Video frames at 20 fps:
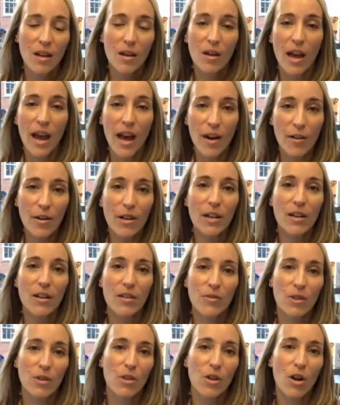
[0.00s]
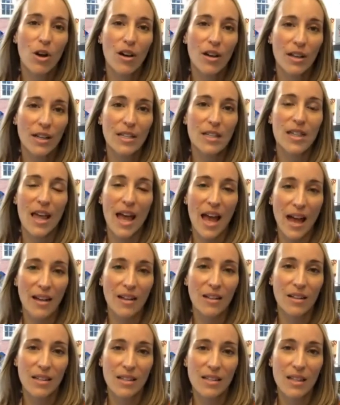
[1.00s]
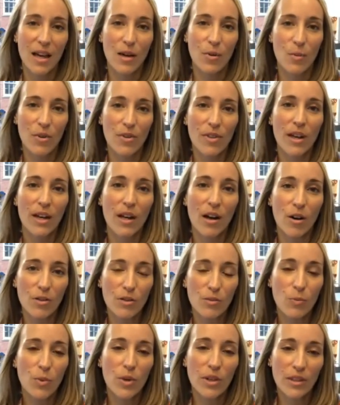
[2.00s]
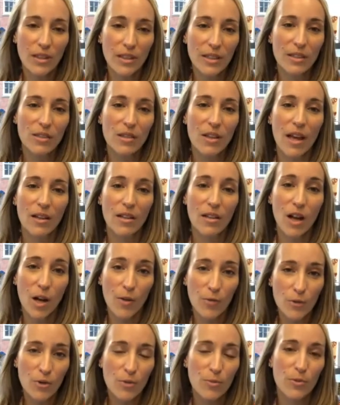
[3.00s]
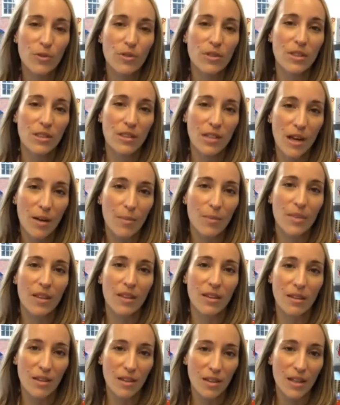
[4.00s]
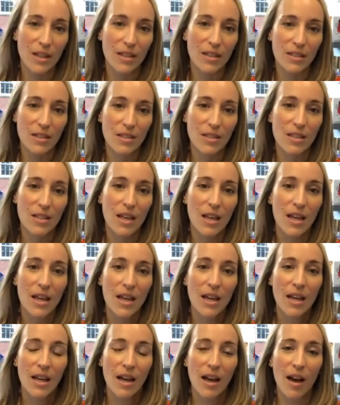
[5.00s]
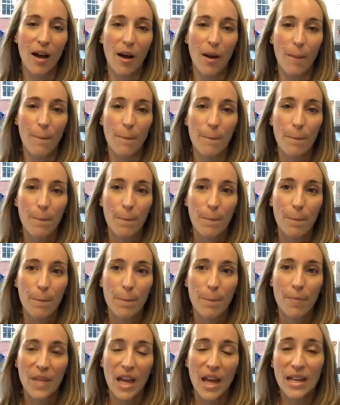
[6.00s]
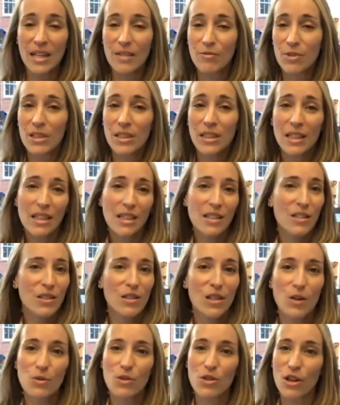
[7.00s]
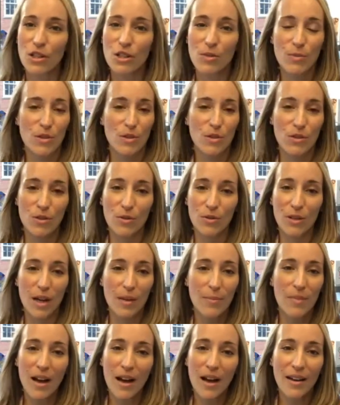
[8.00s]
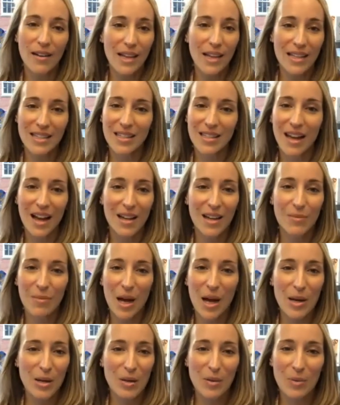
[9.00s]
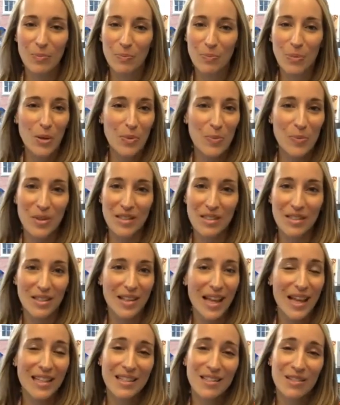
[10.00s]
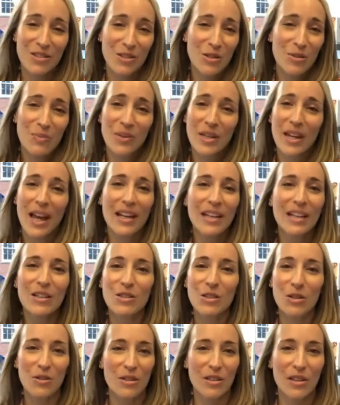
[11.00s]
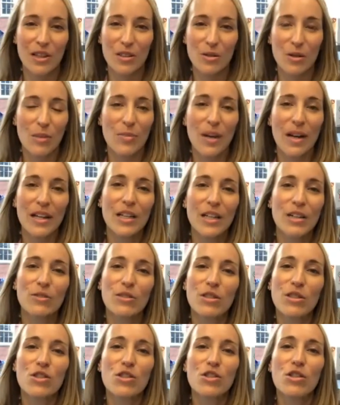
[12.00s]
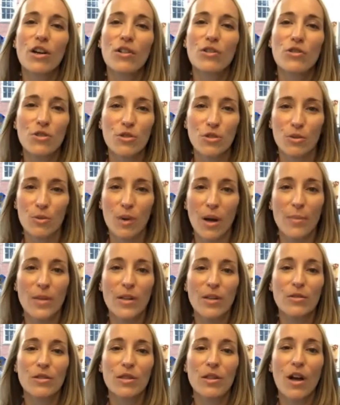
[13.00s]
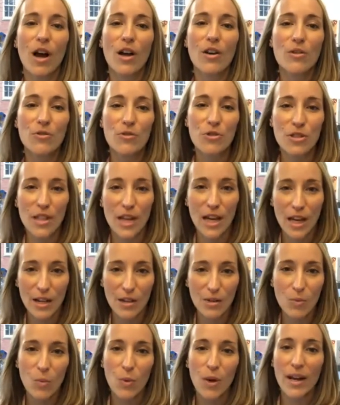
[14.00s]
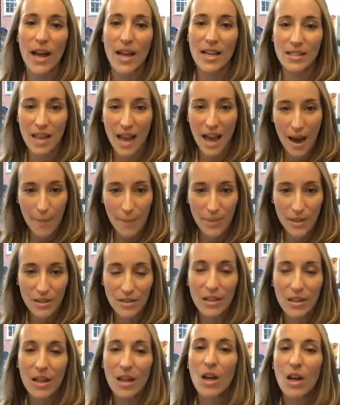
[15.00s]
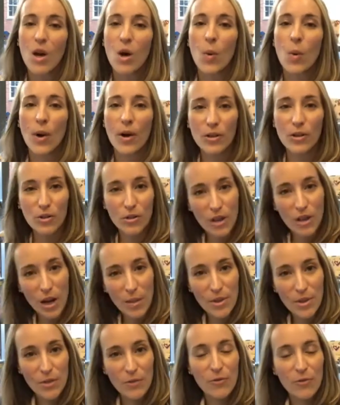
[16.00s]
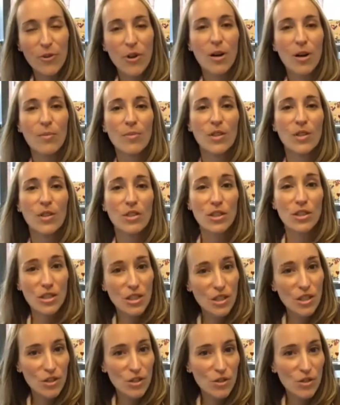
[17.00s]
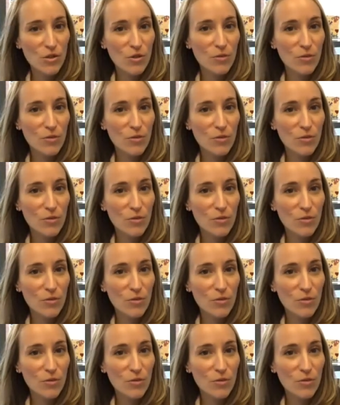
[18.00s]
area of the law is that where they are willing and comfortable to tell me the things. And it really is a no judgment zone. That's not my purpose. And that shouldn't be any attorney that I'm not here to judge you. I'm here to understand what has happened, where you're coming from, the decisions you've